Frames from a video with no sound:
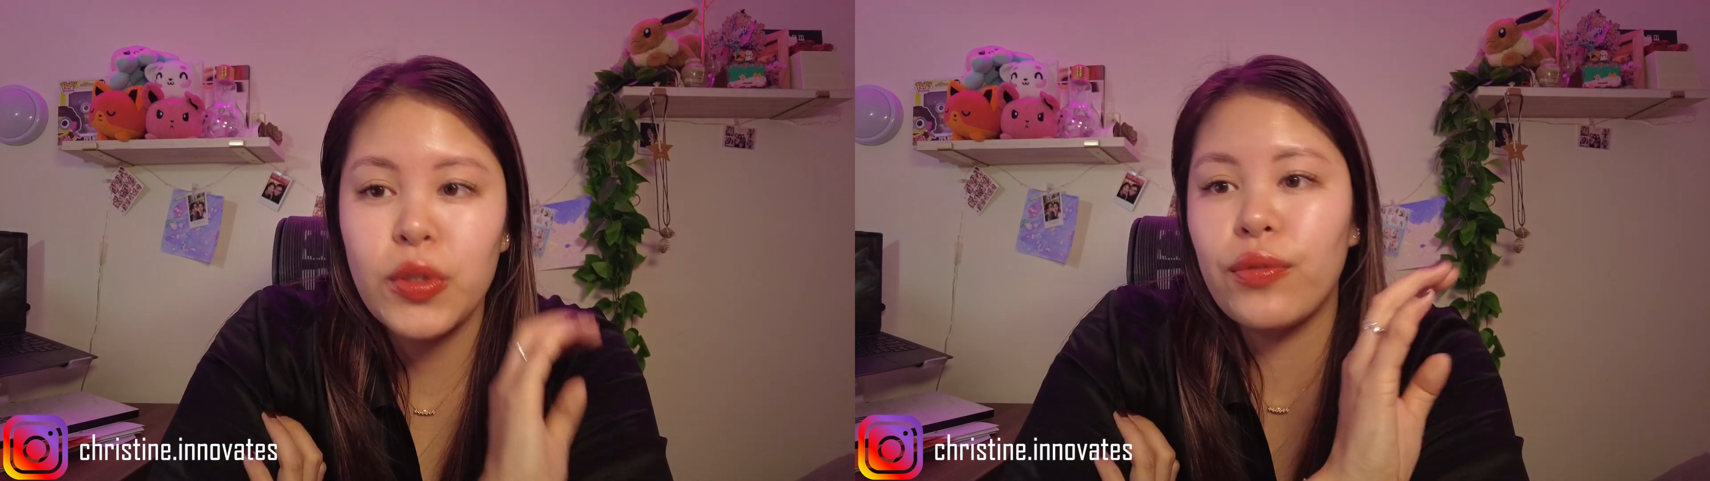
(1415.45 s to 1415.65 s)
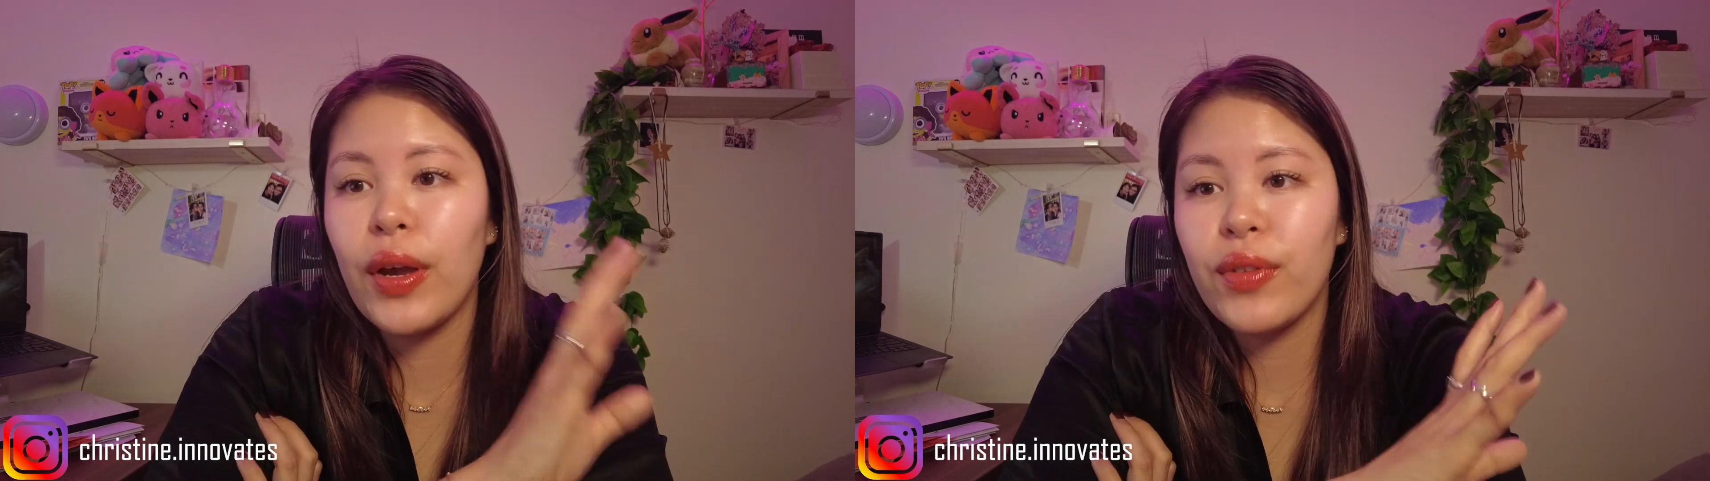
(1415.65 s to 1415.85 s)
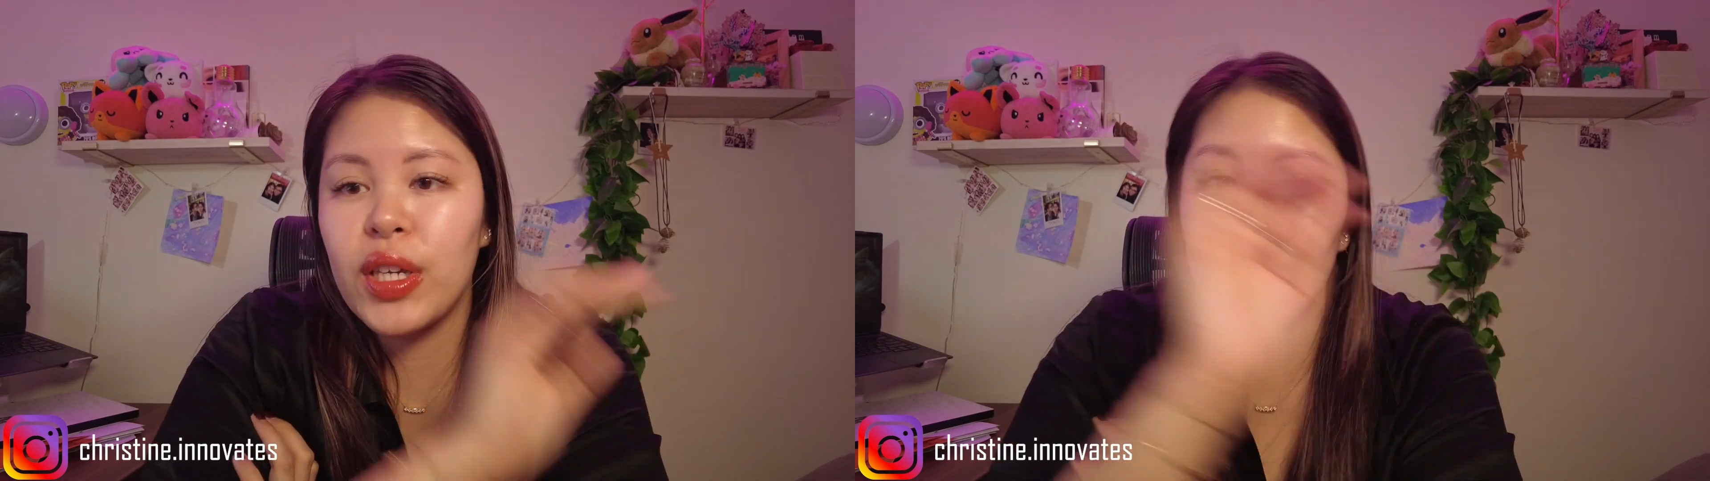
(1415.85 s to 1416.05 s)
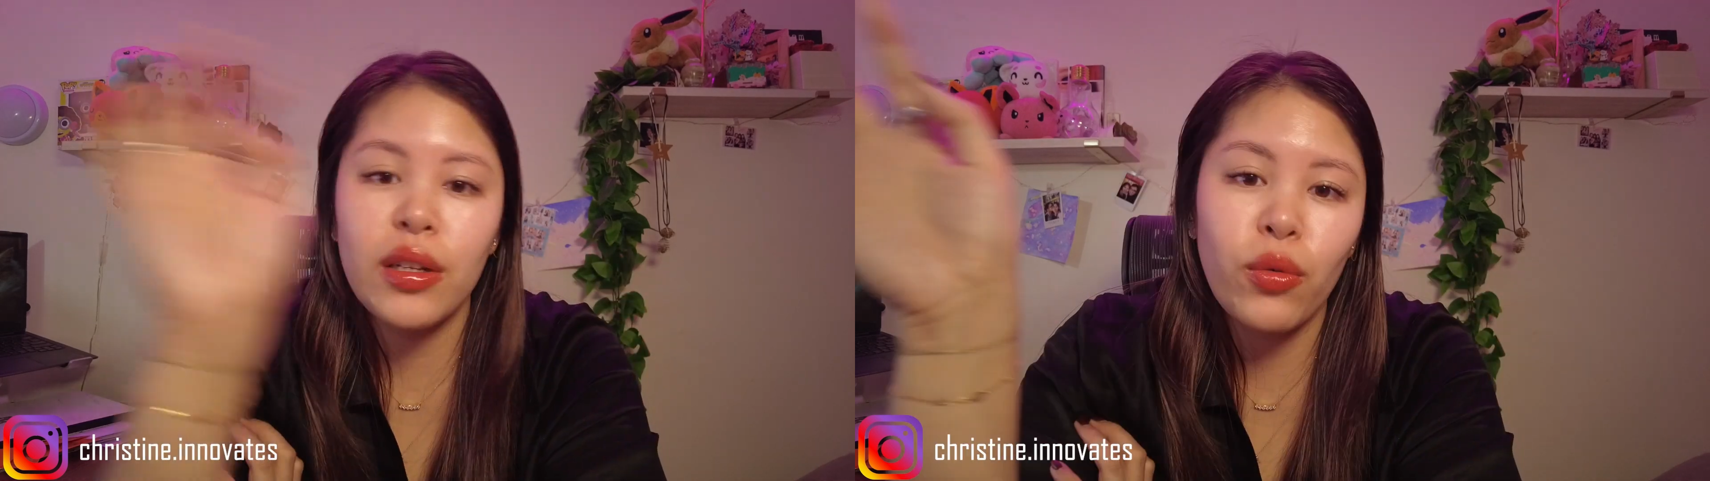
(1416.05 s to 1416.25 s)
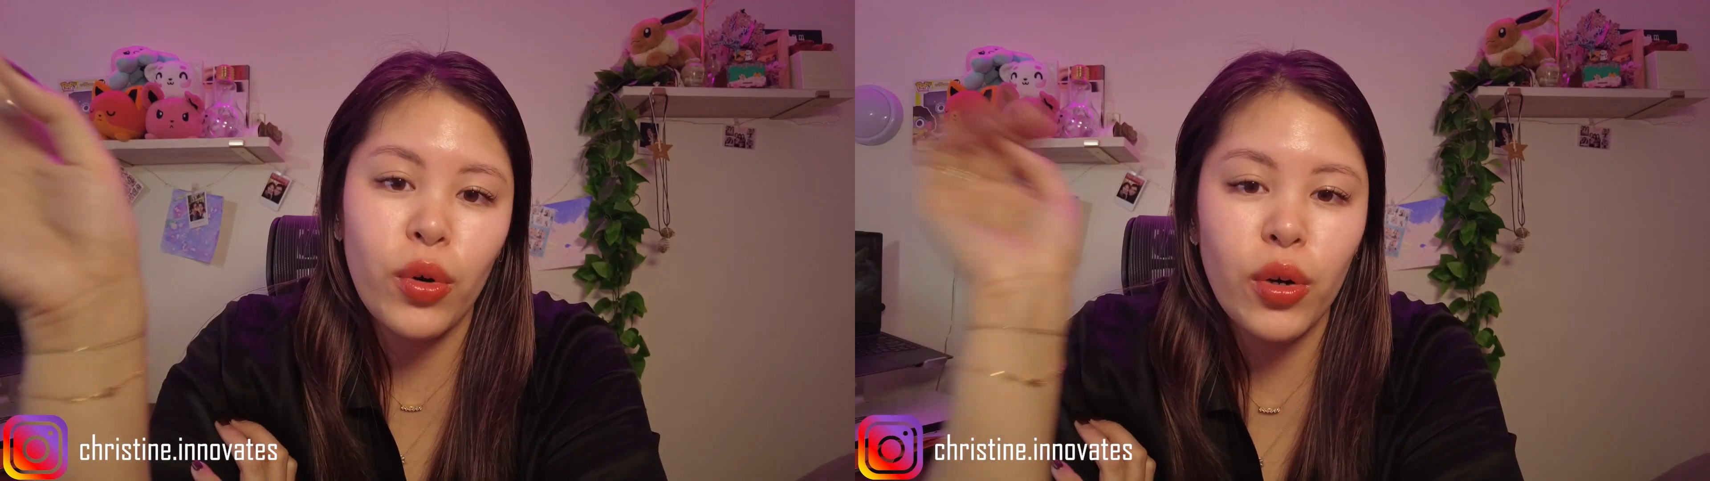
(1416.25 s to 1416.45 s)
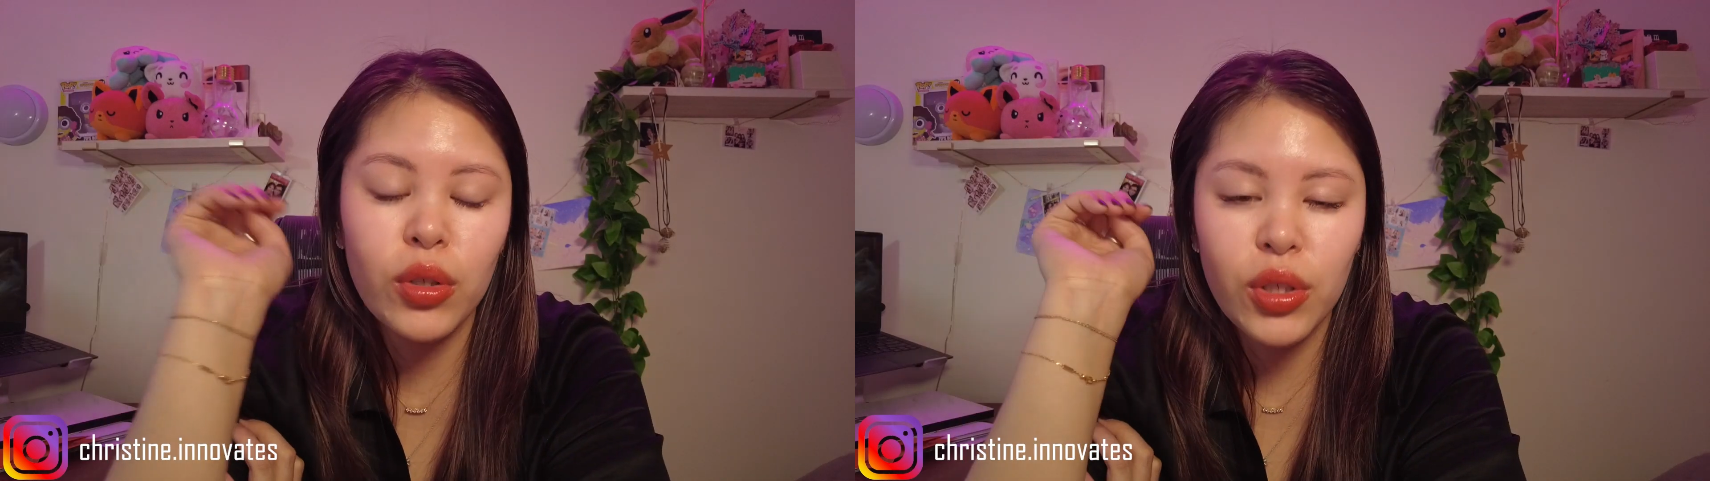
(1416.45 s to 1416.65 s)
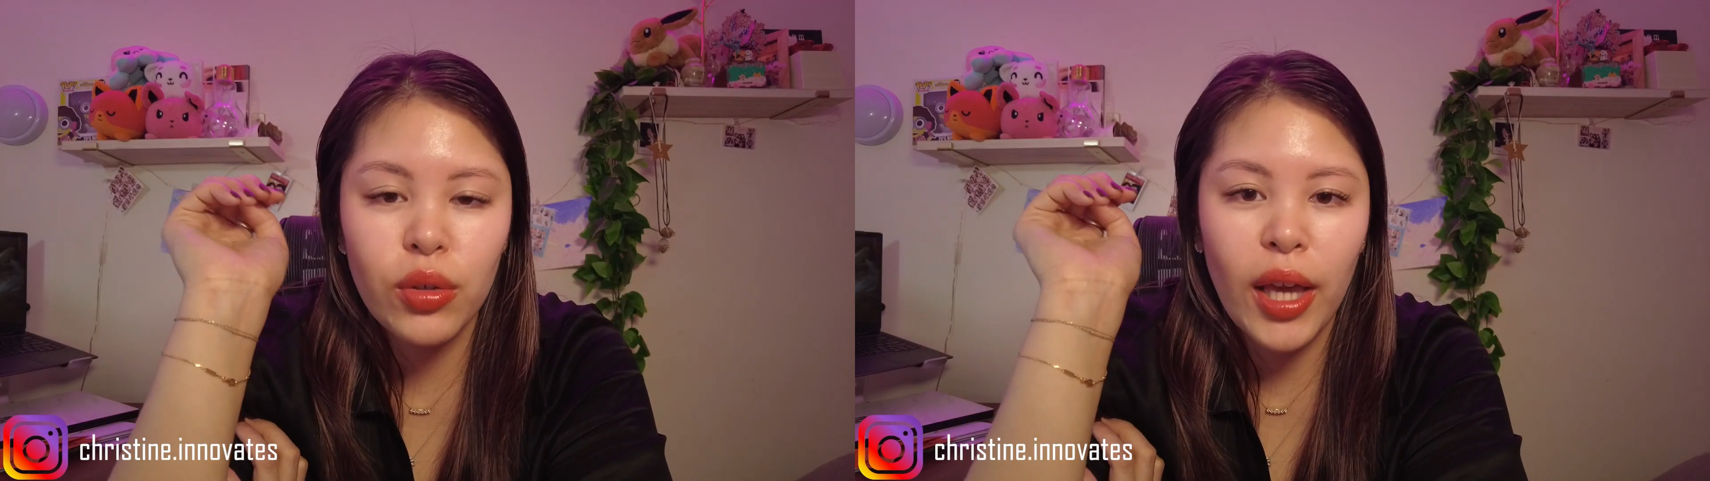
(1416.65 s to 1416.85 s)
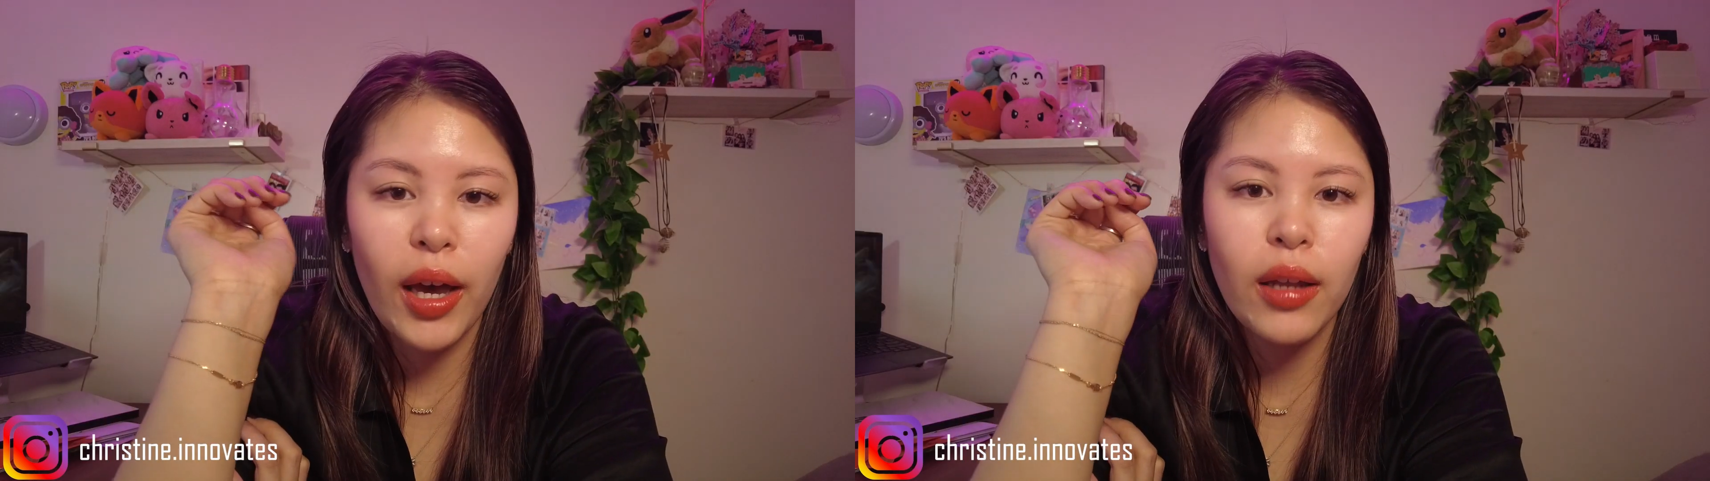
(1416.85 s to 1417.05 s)
So if you have a kitten or an adult
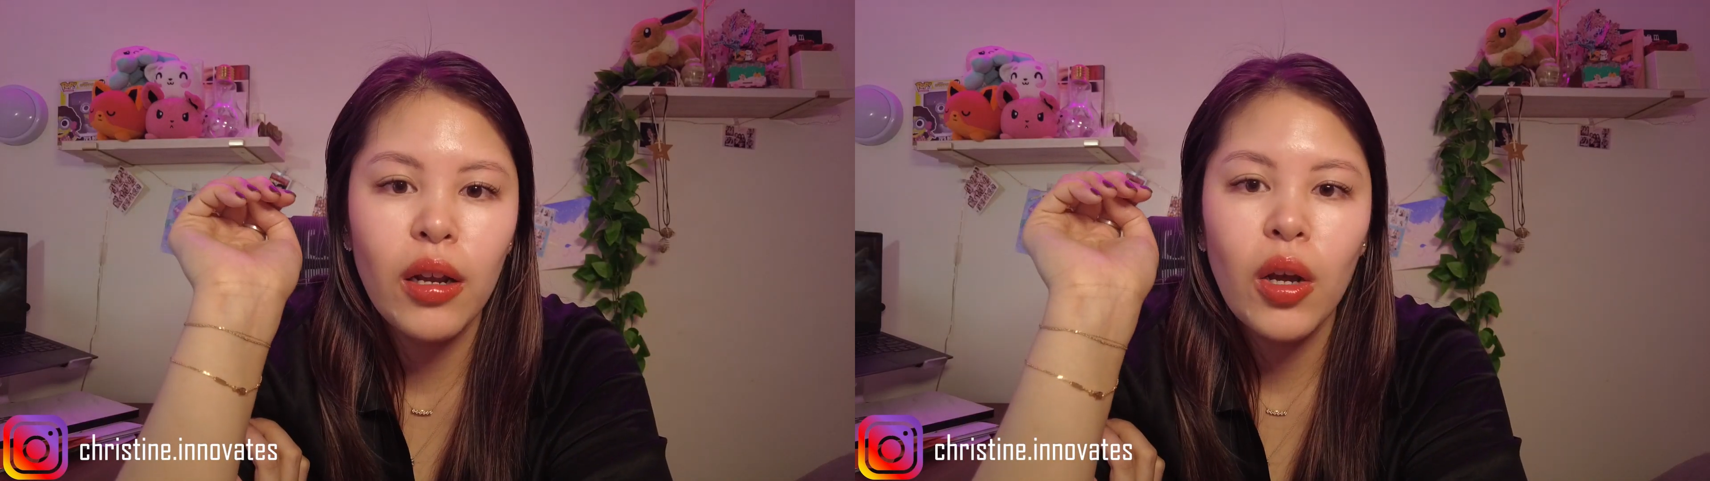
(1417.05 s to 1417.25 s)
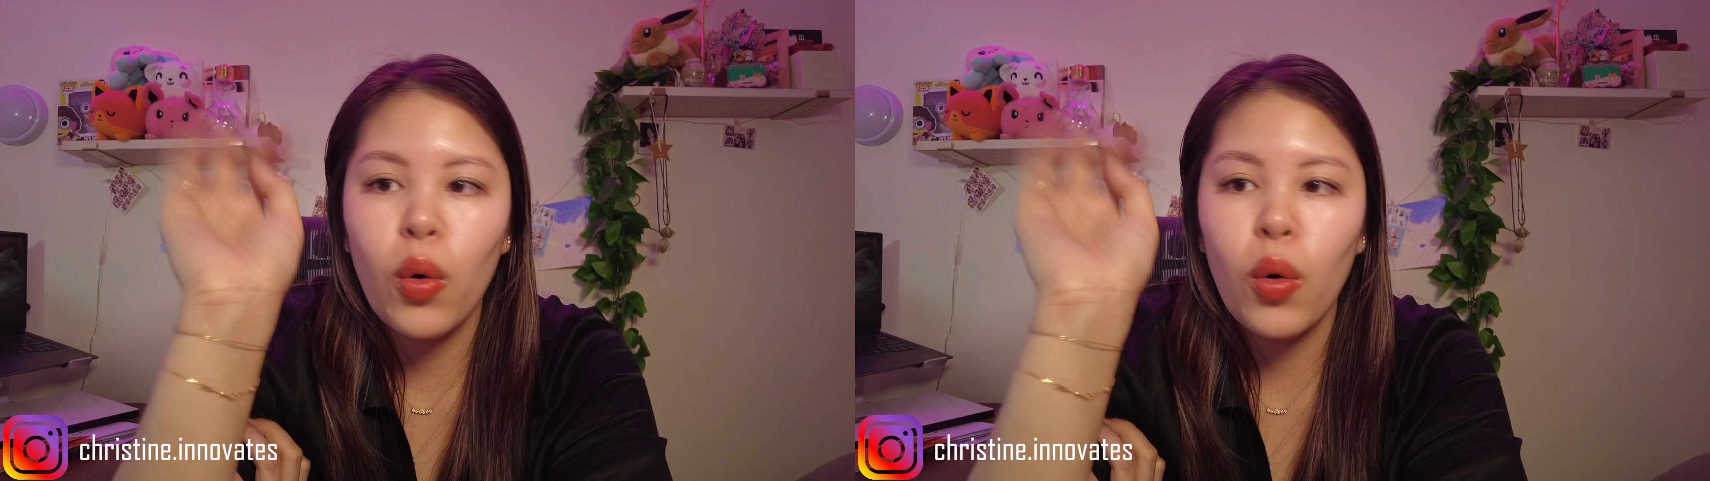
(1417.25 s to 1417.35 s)
cat,